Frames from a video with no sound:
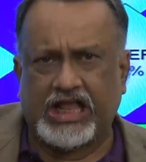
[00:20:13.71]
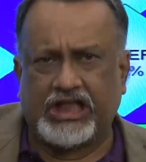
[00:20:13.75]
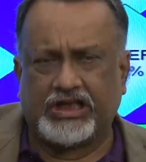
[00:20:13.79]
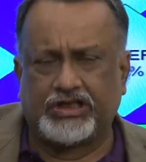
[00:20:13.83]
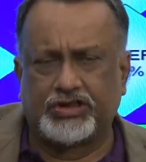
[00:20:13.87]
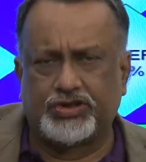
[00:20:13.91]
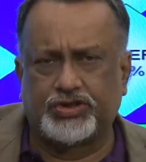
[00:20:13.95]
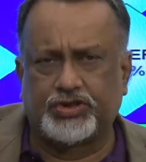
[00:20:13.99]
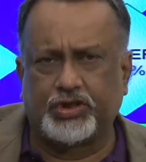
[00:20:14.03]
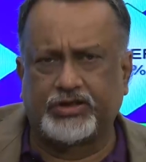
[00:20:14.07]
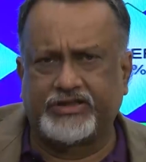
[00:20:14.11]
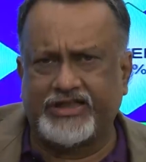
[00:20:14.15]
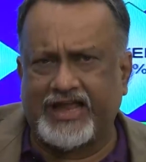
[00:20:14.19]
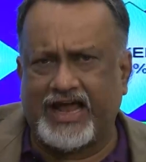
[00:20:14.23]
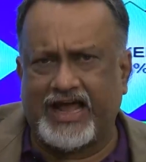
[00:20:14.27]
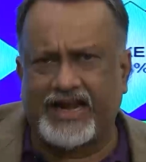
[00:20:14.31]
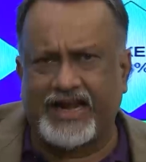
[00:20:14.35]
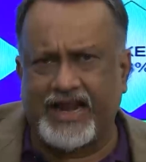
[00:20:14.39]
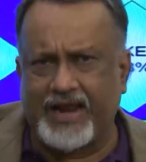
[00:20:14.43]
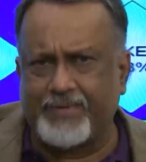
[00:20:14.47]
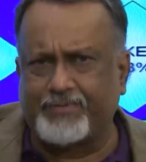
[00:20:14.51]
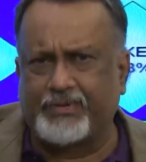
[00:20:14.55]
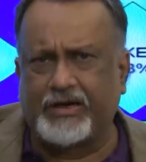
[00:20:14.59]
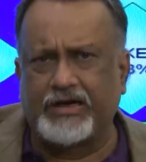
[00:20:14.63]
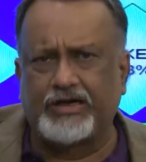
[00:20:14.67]
So, they are
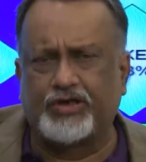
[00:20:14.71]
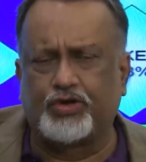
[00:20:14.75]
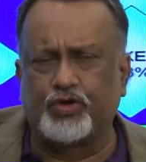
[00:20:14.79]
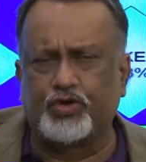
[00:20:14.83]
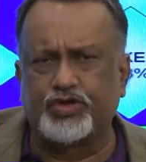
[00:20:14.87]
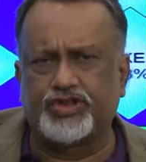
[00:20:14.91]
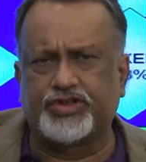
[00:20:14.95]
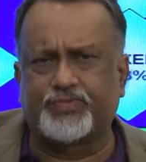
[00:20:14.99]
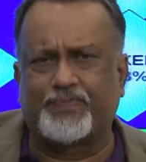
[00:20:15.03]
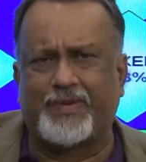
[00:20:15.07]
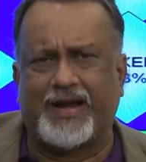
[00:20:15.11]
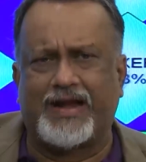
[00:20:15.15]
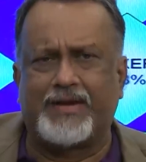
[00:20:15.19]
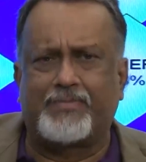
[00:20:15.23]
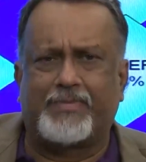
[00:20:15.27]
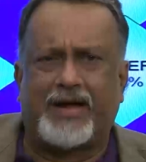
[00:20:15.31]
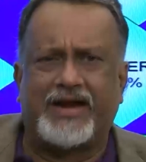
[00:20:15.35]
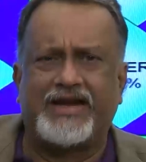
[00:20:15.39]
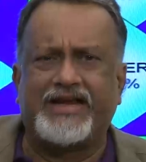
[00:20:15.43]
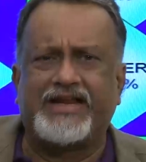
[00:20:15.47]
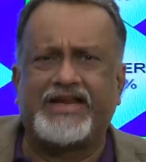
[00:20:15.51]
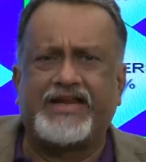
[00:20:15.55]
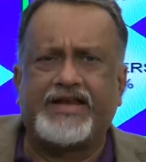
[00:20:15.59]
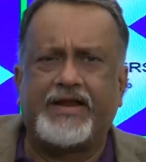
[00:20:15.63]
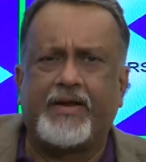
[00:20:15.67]
able to spend
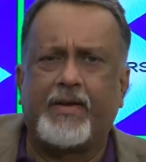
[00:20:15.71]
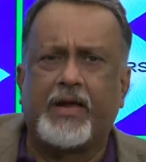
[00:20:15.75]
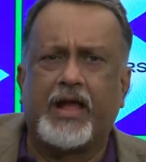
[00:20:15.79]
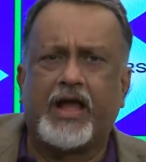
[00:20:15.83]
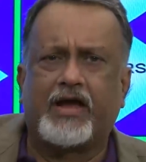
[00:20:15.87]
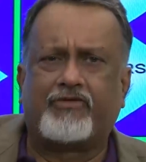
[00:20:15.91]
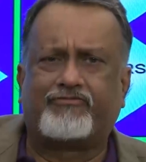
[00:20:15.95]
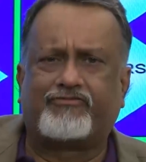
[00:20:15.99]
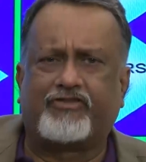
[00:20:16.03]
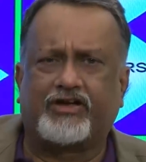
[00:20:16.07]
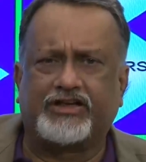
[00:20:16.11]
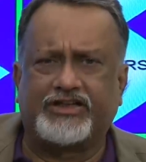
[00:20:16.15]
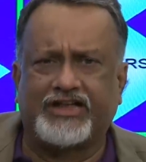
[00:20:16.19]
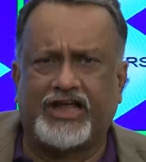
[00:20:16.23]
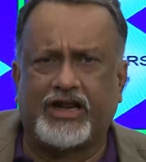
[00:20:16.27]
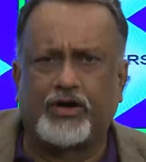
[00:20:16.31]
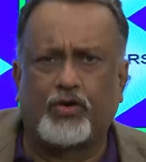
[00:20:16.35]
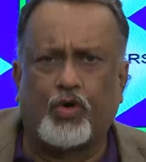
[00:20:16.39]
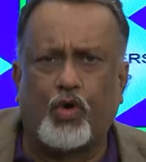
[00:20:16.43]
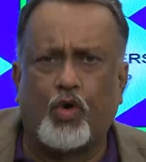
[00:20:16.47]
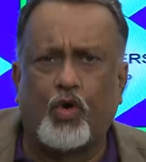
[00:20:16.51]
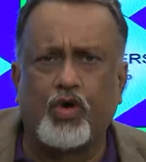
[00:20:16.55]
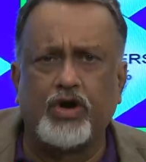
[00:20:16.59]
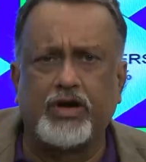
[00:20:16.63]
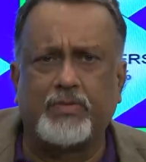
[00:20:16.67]
money for their
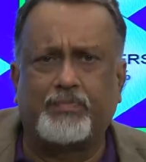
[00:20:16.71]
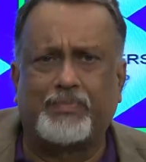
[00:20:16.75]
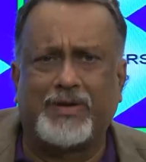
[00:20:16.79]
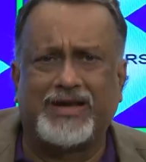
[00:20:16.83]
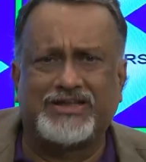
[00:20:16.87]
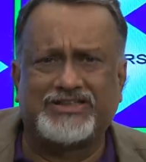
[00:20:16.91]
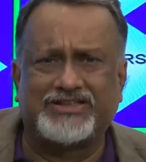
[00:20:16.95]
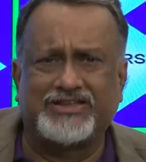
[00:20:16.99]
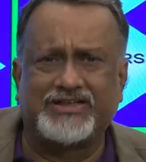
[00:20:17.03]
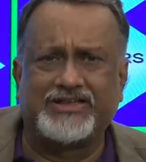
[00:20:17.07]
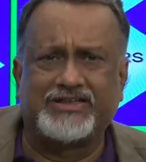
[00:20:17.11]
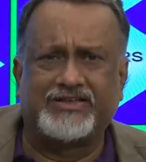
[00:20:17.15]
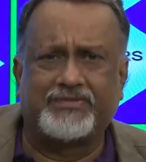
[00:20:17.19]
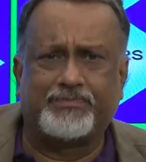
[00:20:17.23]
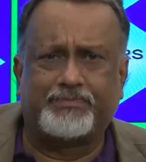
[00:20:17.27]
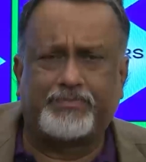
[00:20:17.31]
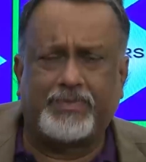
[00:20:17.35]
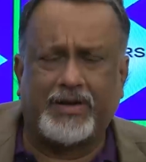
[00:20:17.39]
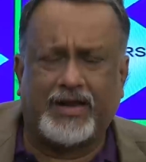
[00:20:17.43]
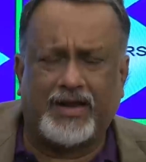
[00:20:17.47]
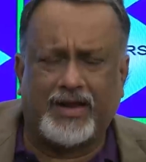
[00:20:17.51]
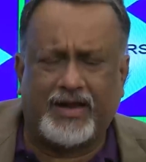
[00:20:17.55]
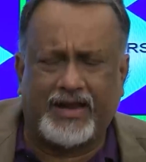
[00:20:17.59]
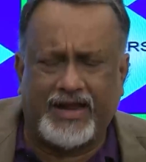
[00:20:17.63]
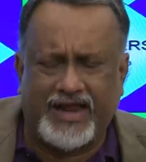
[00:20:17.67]
own pleasant
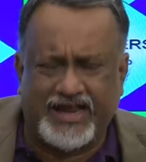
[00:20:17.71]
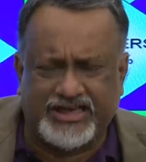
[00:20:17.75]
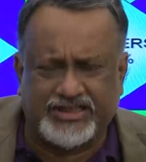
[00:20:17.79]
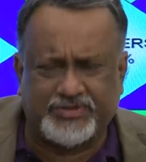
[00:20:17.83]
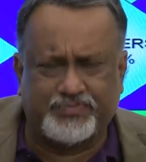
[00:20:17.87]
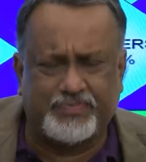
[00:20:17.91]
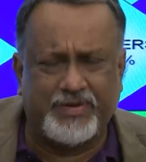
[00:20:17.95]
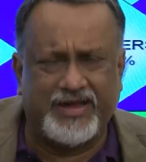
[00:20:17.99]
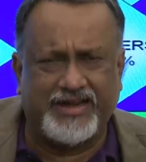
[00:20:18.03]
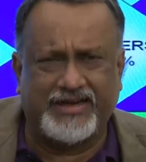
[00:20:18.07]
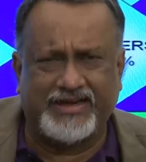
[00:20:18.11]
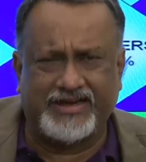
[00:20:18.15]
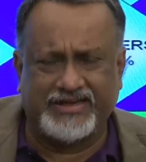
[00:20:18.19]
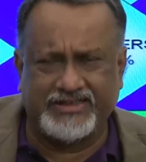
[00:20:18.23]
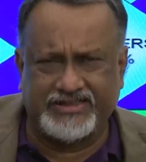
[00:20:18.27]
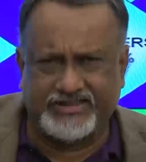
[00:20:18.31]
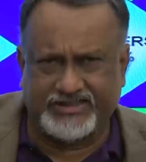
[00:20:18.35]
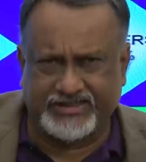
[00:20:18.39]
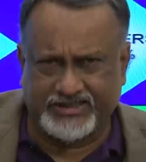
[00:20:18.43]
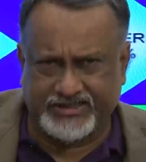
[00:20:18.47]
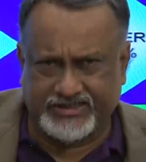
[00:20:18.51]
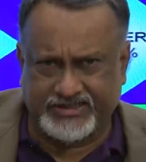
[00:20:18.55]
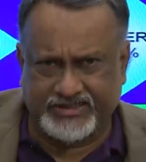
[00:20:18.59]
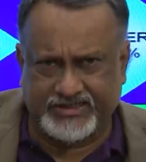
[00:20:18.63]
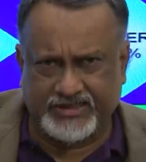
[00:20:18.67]

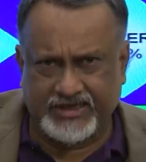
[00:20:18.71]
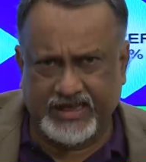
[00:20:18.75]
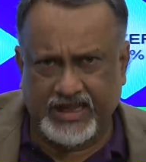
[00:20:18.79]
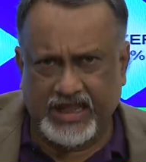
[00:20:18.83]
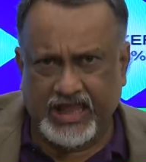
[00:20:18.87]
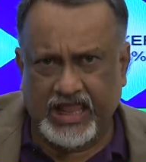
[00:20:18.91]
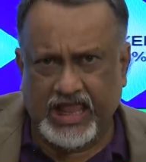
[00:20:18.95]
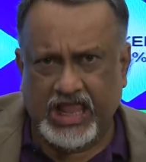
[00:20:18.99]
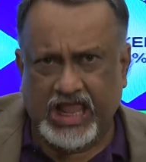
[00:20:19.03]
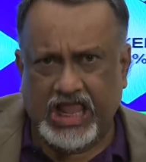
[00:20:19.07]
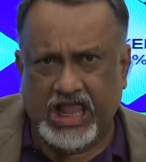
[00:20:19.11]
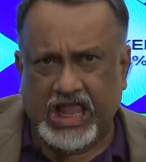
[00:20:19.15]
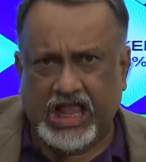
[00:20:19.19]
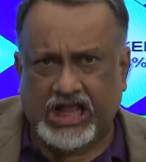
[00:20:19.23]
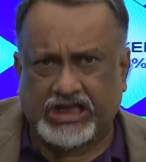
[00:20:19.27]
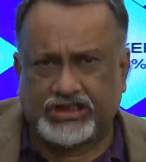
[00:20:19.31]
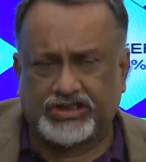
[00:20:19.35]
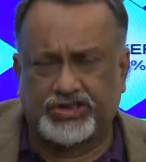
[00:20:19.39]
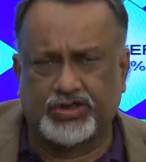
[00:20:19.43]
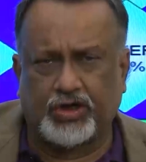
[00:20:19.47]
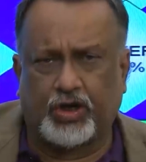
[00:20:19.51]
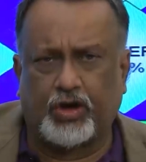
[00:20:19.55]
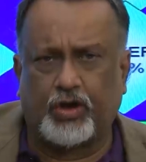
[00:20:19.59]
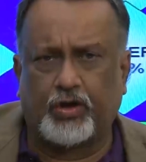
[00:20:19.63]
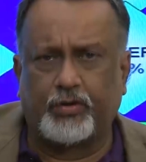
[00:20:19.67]
experiences.
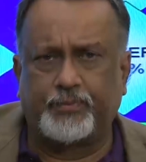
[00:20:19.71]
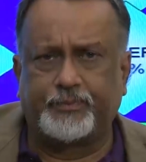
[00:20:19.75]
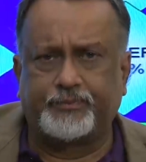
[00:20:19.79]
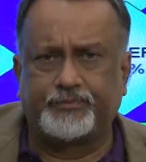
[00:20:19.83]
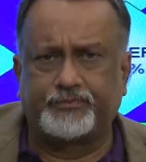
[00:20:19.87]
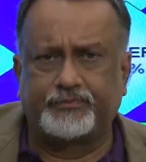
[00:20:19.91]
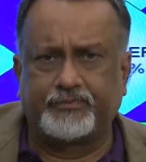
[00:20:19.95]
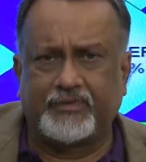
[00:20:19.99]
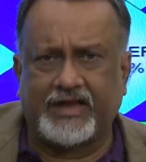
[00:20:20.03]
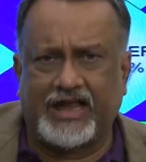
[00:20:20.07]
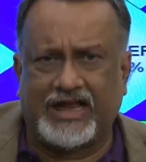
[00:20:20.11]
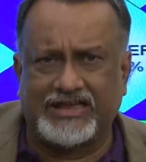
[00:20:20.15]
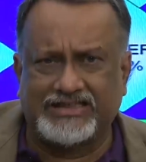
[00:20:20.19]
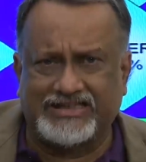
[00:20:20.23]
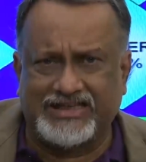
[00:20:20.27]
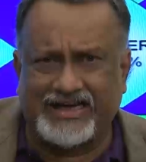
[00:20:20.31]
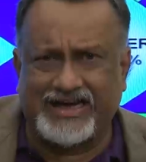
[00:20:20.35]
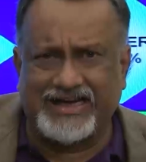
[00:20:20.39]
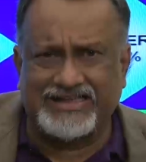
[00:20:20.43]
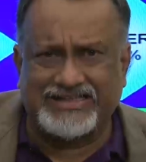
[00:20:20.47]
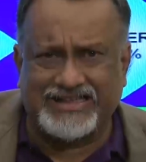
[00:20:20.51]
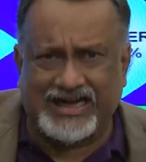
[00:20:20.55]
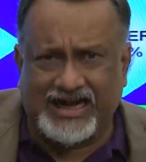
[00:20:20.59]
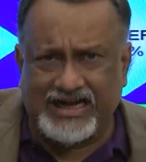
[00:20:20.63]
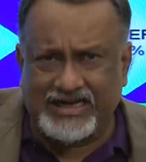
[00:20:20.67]
So, as a
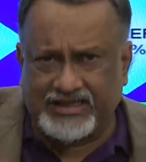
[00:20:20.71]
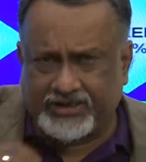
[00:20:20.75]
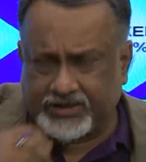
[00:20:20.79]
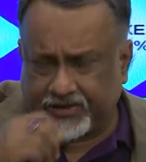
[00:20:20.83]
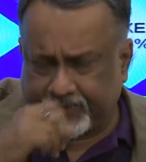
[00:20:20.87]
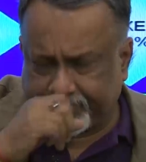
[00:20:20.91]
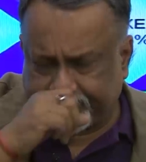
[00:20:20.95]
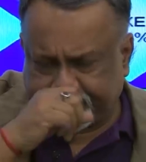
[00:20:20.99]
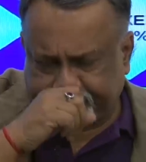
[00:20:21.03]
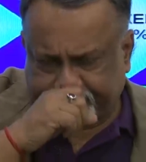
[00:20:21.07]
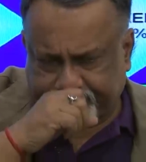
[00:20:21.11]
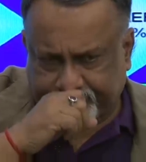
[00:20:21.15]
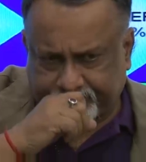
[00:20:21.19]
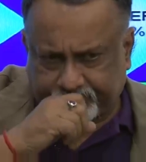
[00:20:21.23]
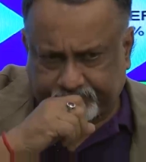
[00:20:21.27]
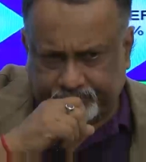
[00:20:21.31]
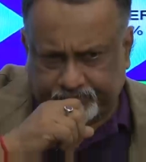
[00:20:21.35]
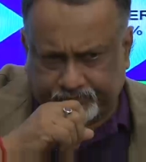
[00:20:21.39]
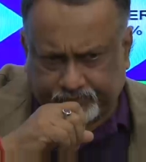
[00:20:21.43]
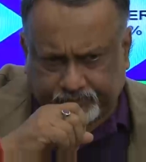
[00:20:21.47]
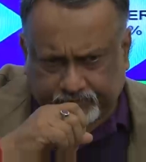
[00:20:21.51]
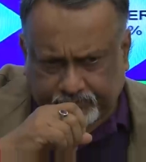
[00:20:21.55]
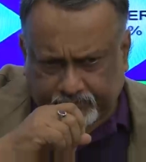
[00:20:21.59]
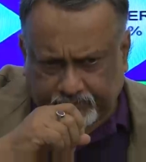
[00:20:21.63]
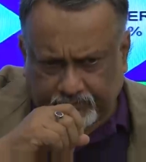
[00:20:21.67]
result
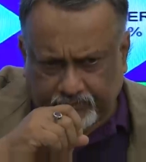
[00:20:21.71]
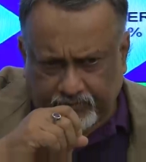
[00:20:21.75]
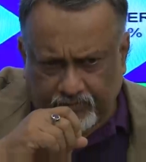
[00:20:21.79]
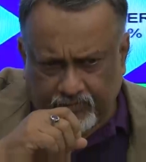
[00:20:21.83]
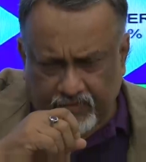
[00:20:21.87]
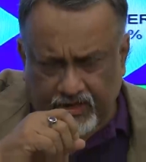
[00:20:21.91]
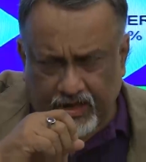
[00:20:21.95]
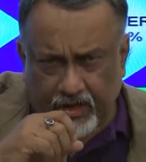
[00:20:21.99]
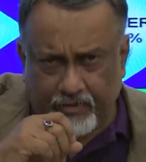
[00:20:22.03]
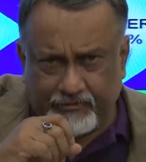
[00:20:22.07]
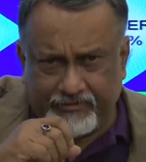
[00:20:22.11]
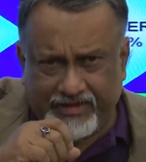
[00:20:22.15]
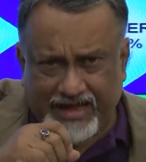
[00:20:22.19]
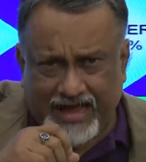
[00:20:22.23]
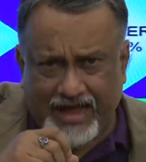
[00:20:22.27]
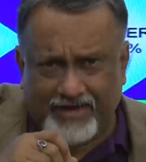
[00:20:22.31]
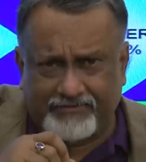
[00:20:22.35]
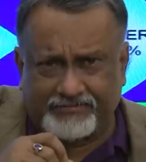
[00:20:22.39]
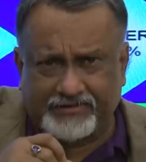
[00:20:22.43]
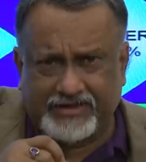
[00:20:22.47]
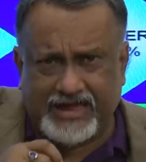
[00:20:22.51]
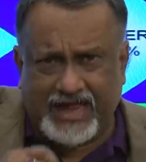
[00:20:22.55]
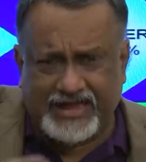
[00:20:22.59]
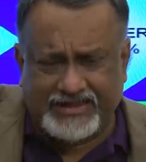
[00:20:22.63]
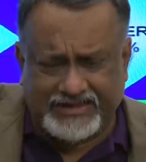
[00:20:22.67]
we have,
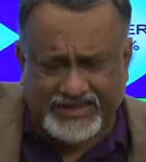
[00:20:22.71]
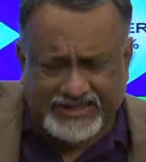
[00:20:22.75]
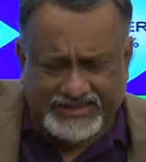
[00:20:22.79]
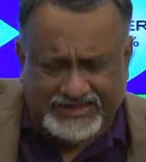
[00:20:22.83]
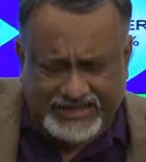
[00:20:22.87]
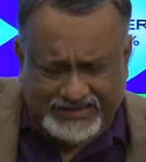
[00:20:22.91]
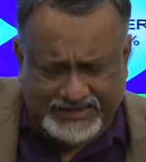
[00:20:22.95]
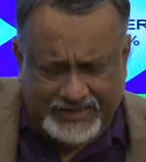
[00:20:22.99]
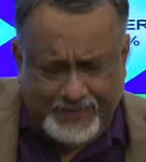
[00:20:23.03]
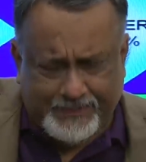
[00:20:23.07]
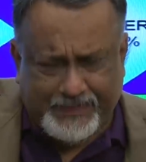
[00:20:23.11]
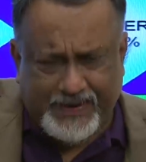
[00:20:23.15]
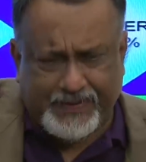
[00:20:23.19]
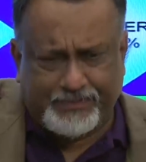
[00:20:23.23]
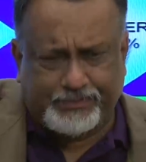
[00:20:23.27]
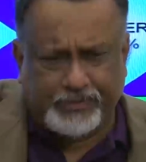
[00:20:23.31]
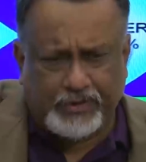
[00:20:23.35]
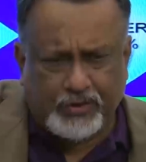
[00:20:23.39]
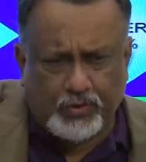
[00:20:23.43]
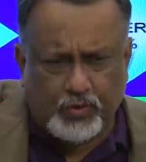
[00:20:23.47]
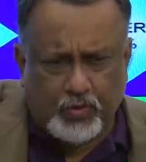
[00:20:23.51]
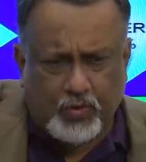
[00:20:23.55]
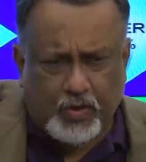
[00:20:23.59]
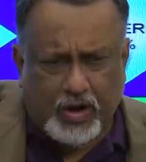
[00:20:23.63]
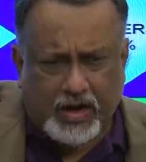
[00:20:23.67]
and these are the people
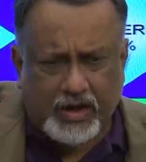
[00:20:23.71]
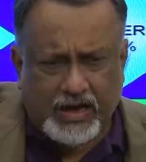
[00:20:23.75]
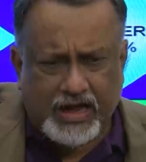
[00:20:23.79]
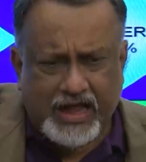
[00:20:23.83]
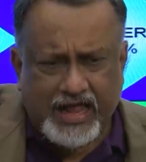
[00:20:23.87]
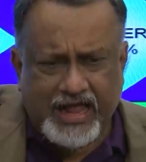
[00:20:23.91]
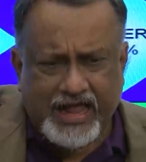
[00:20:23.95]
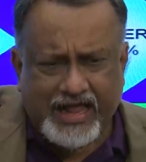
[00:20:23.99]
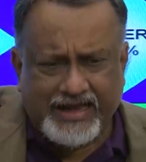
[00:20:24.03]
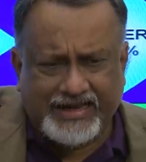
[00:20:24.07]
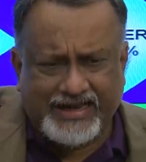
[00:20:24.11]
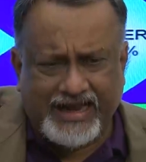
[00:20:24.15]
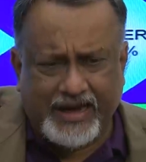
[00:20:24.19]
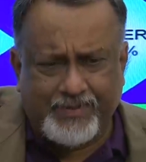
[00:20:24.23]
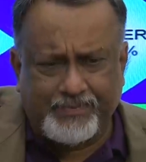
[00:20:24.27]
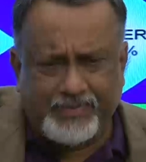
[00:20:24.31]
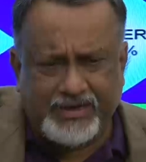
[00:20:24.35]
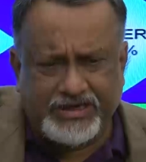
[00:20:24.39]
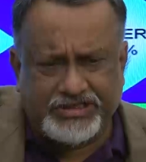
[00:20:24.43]
who can be